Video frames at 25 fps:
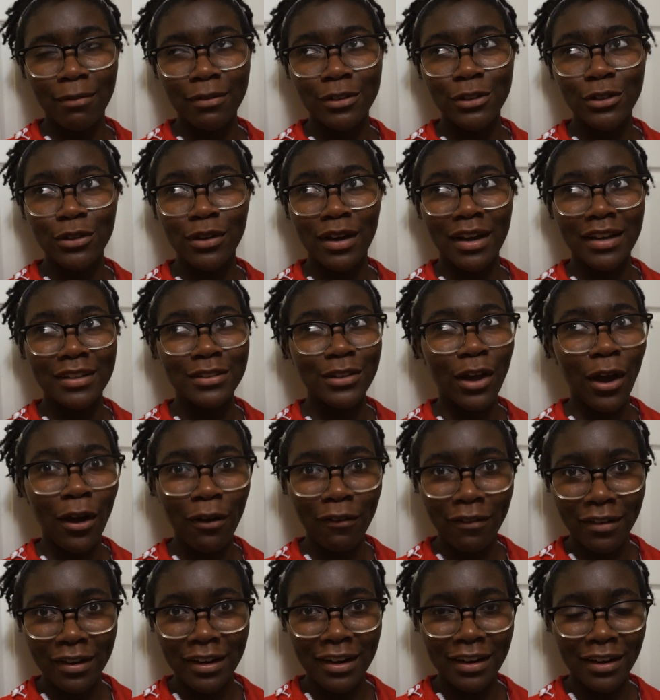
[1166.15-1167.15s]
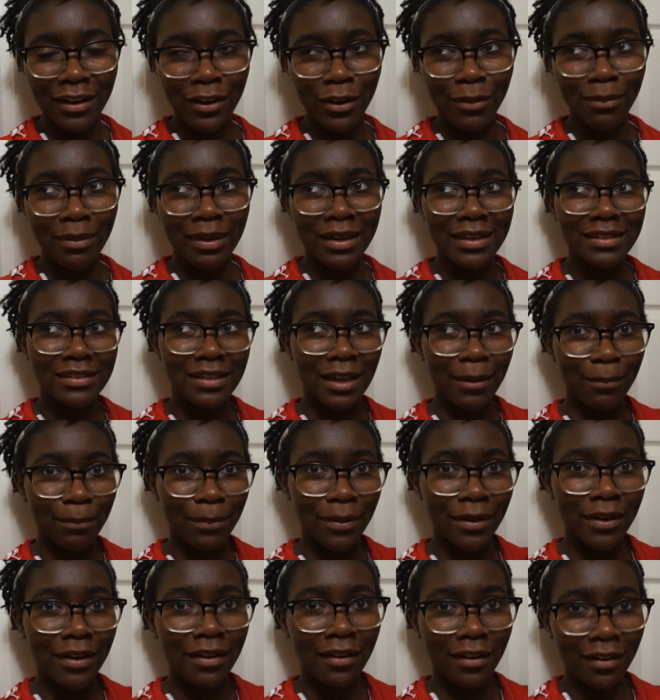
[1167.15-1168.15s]
which you guys already knew because I
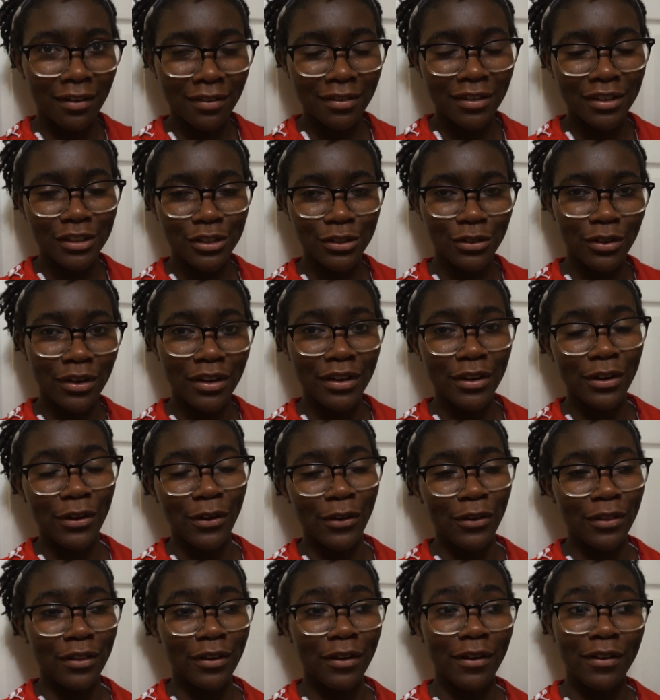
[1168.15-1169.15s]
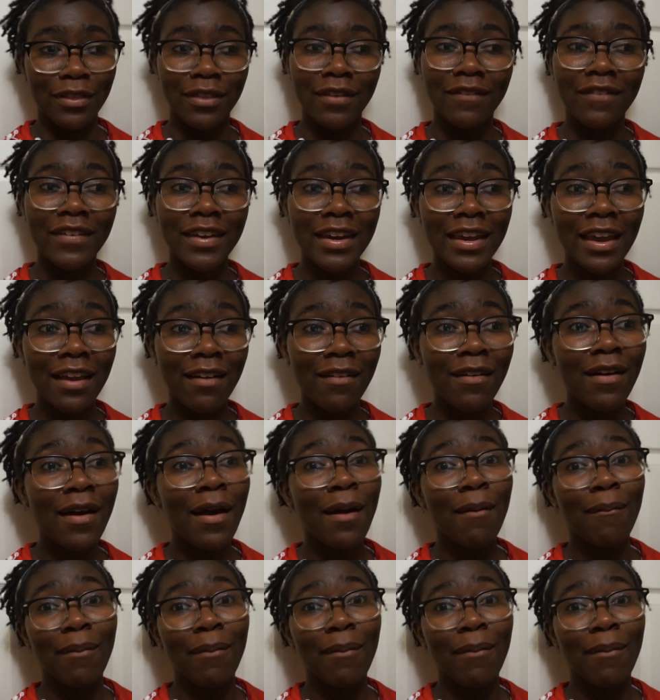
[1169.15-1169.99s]
put it on the screen earlier in the video,